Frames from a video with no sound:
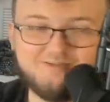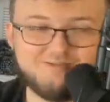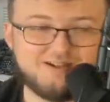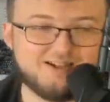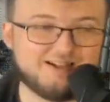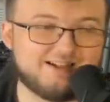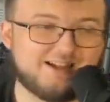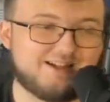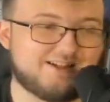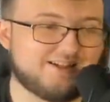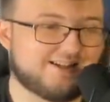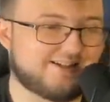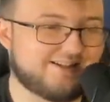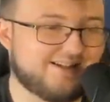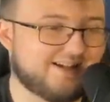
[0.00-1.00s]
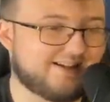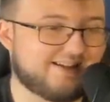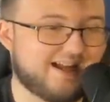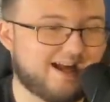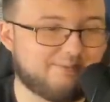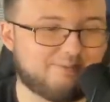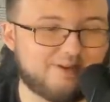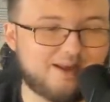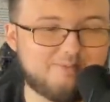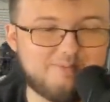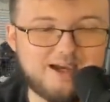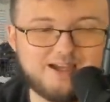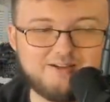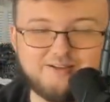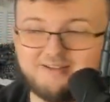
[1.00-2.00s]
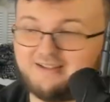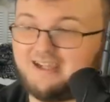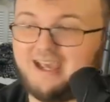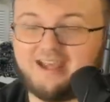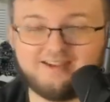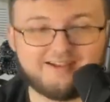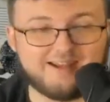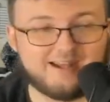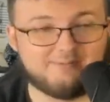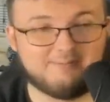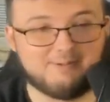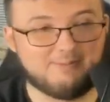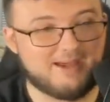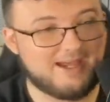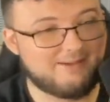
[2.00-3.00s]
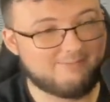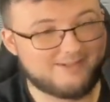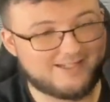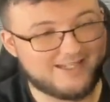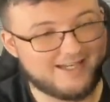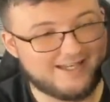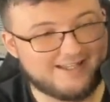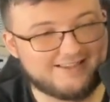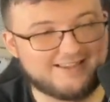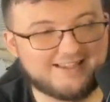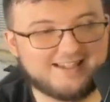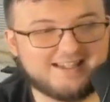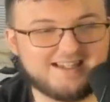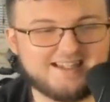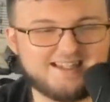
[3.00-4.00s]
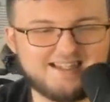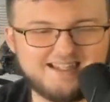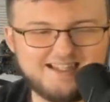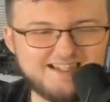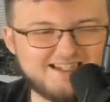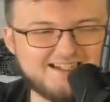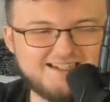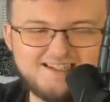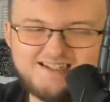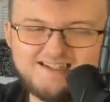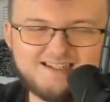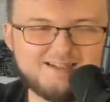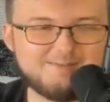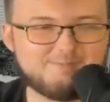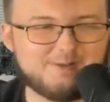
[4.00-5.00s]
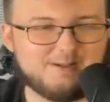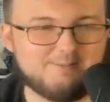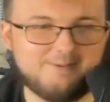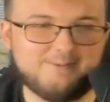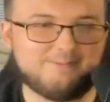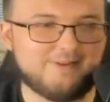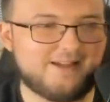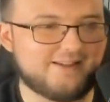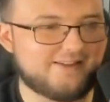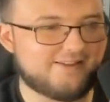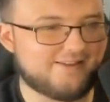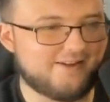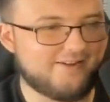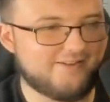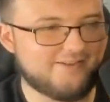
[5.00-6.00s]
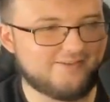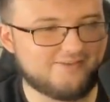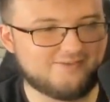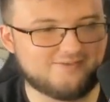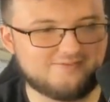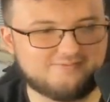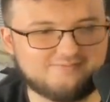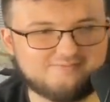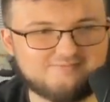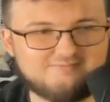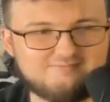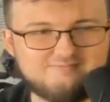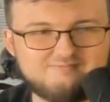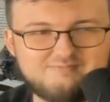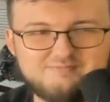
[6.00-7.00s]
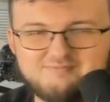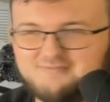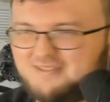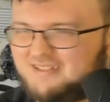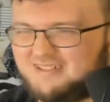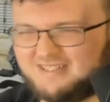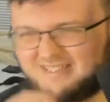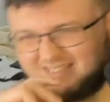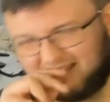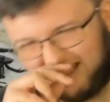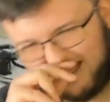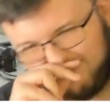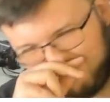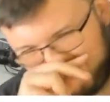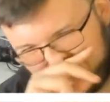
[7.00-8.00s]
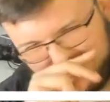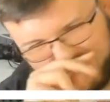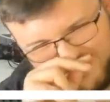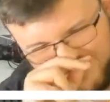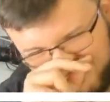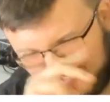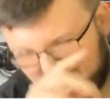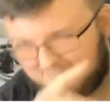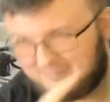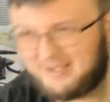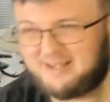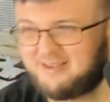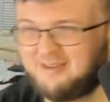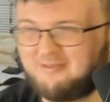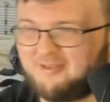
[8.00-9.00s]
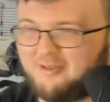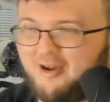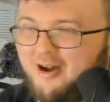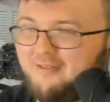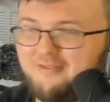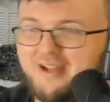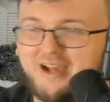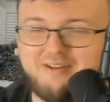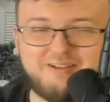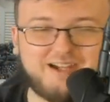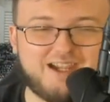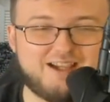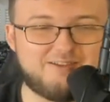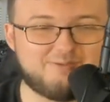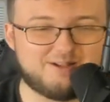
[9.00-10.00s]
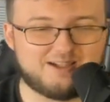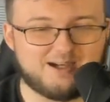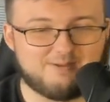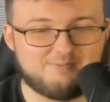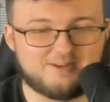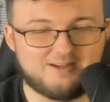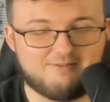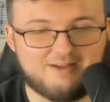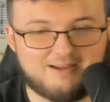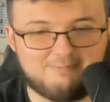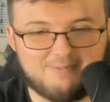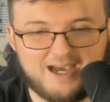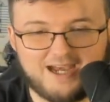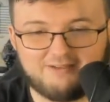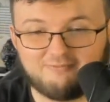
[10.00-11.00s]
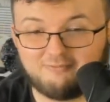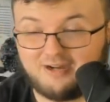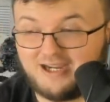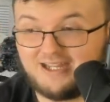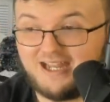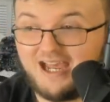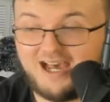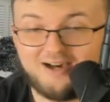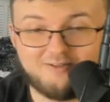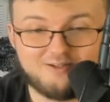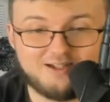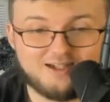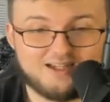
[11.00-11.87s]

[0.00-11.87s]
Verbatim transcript: really just need to stop playing Madden altogether then, my man, because oh, people play so I don't it just plays so soft nowadays when it comes to like Madden right now.